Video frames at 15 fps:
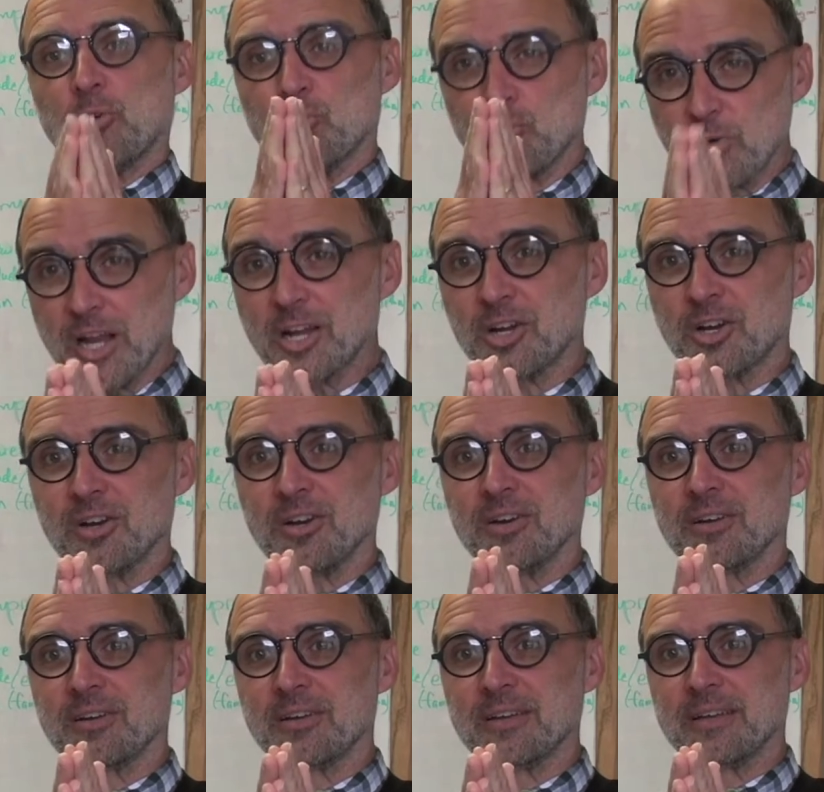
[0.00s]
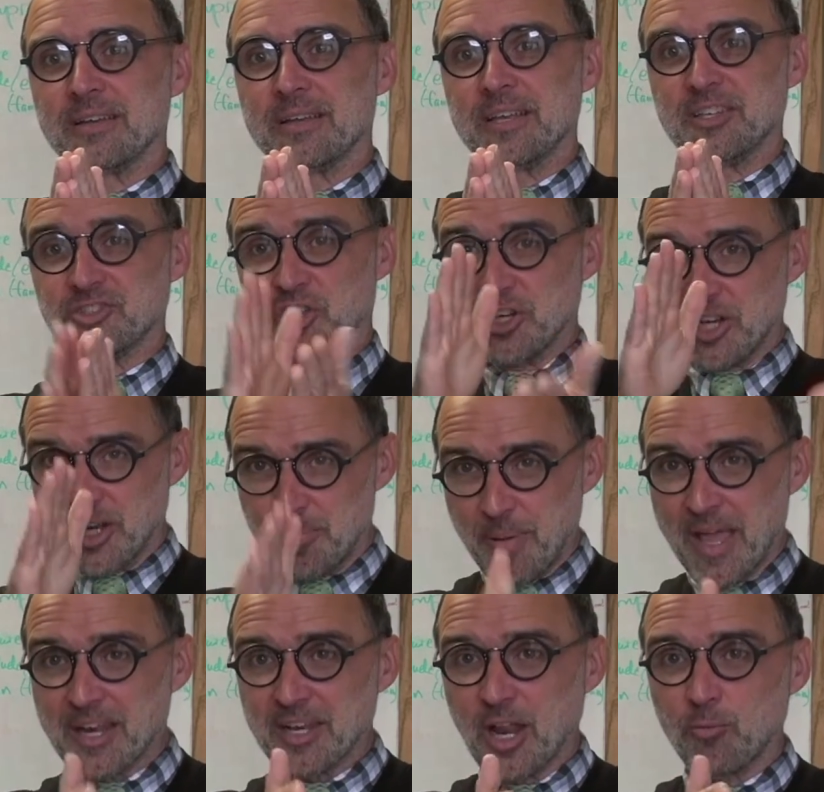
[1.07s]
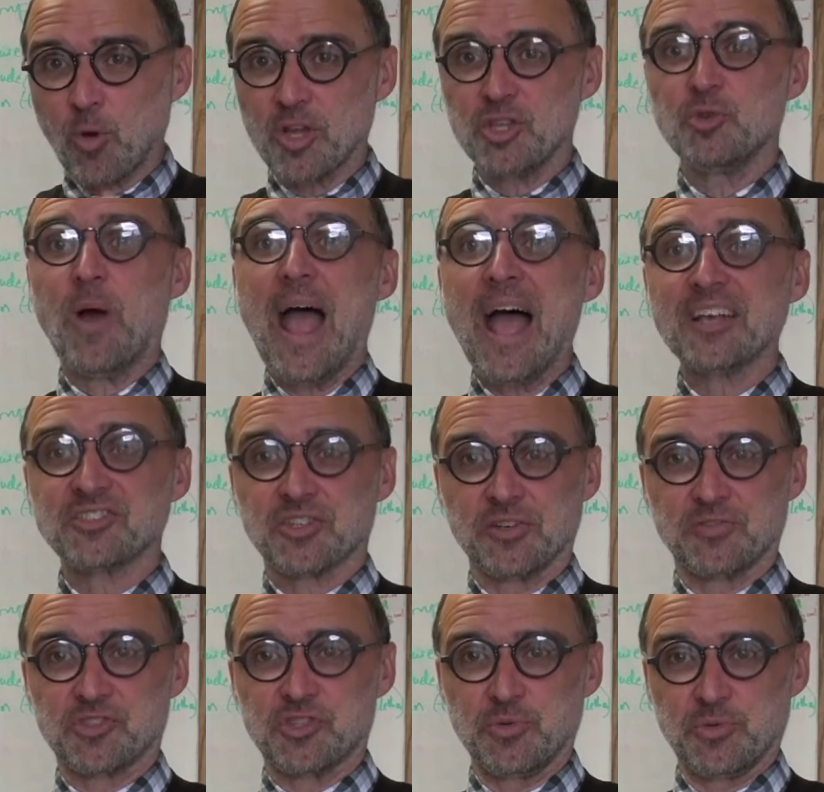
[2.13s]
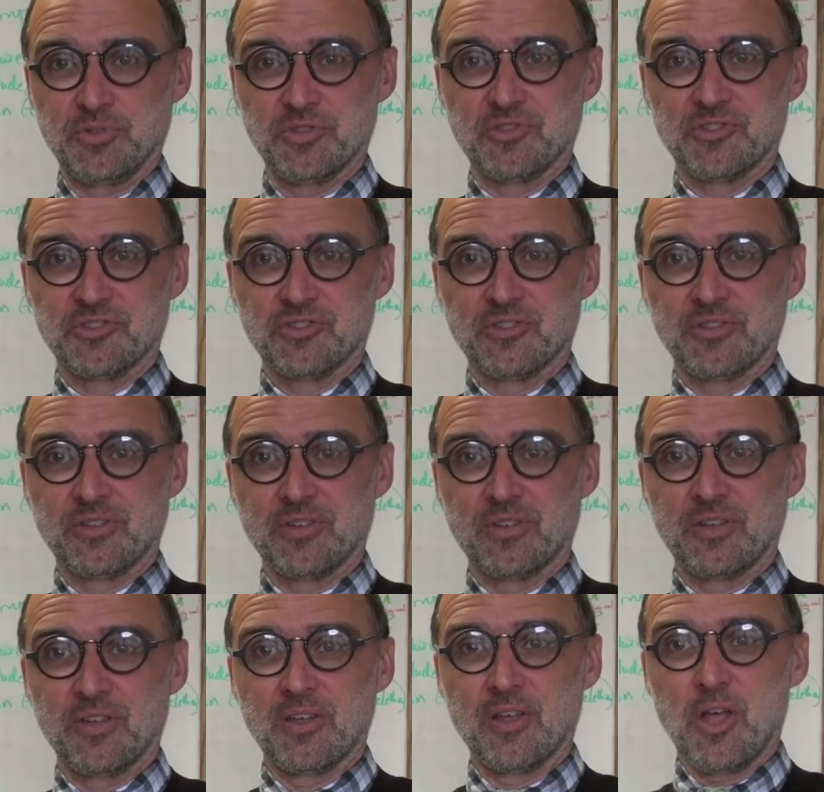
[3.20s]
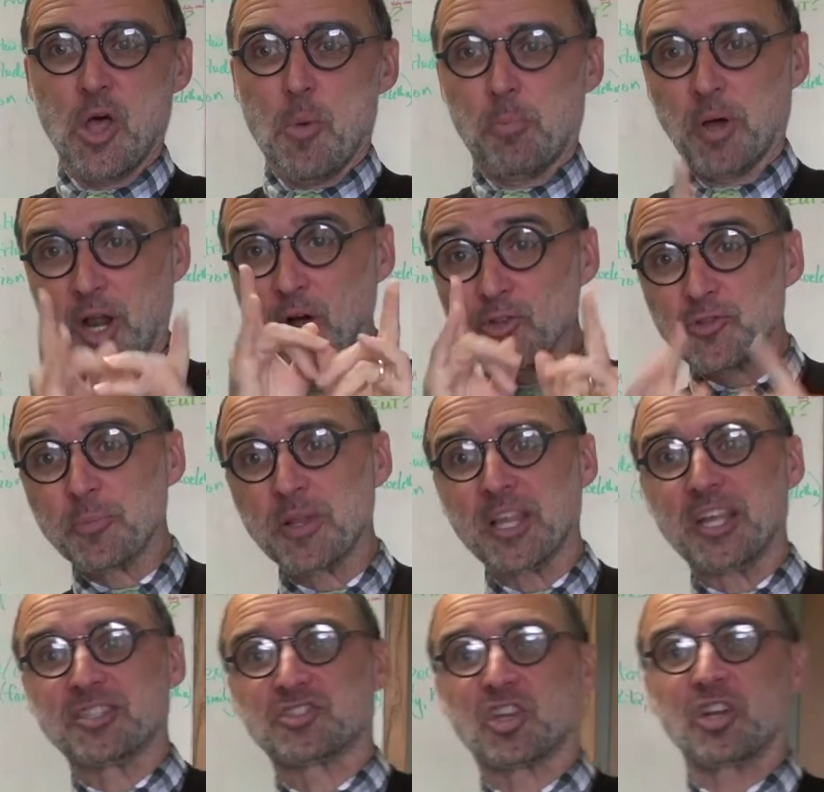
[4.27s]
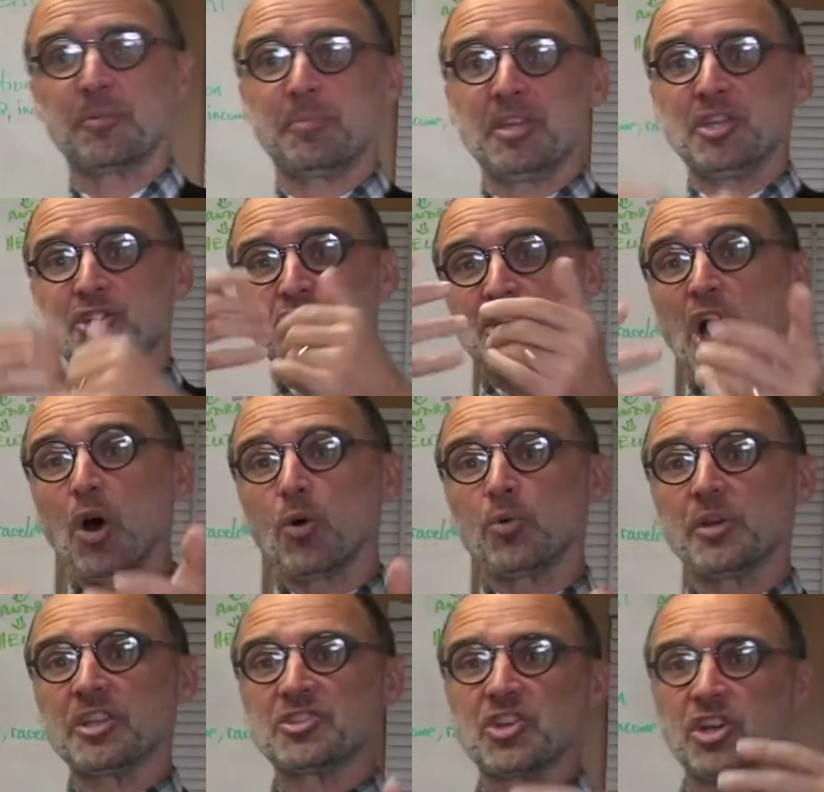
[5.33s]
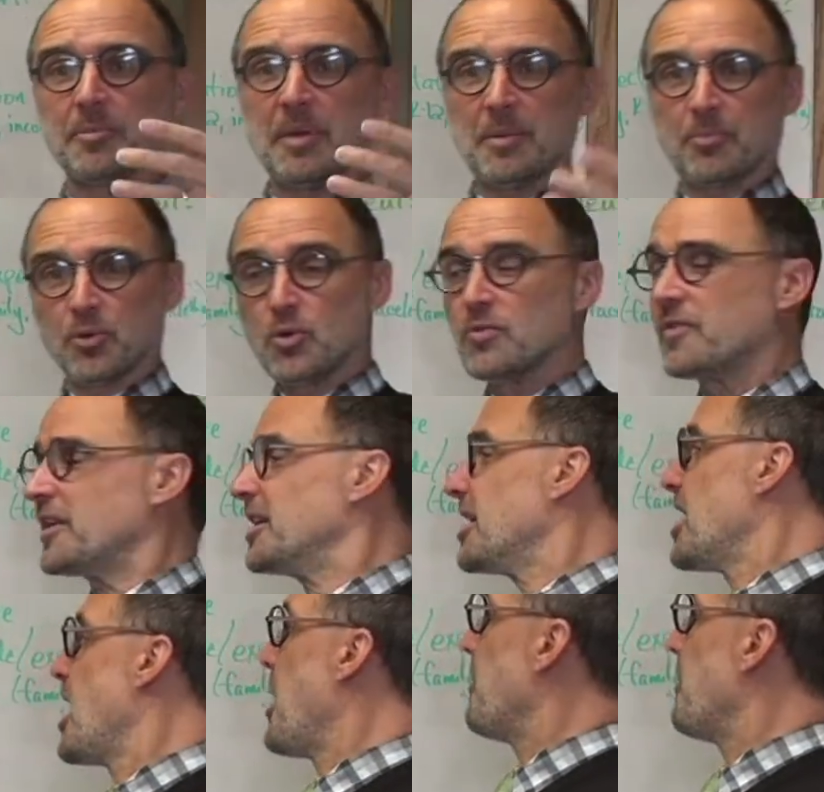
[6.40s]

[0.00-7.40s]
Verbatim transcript: Rigor is going to depend on what you ask of students. But ultimately, it's going to be shown, it's going to be proven